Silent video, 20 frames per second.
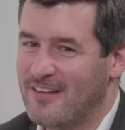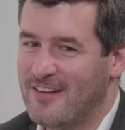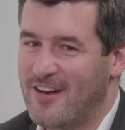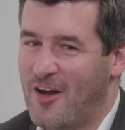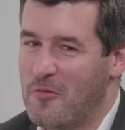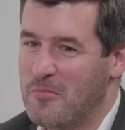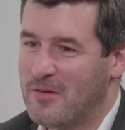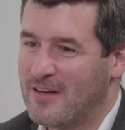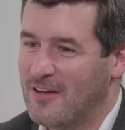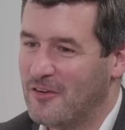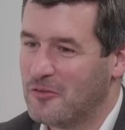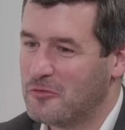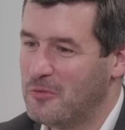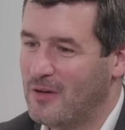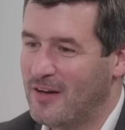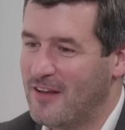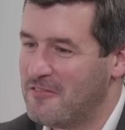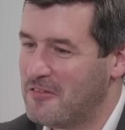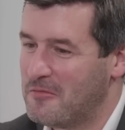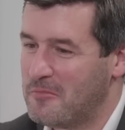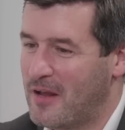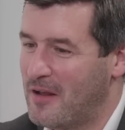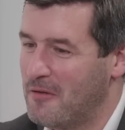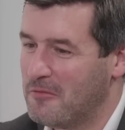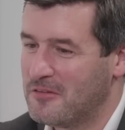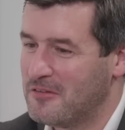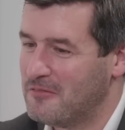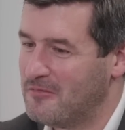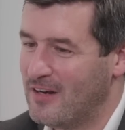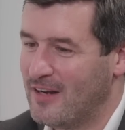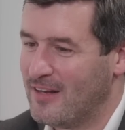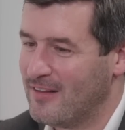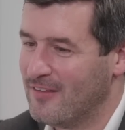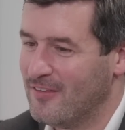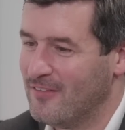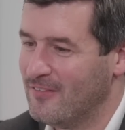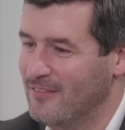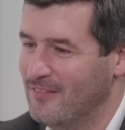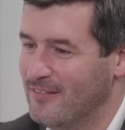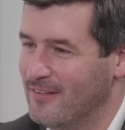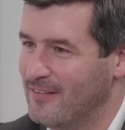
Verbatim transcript: that nobody else will ever be able to really do.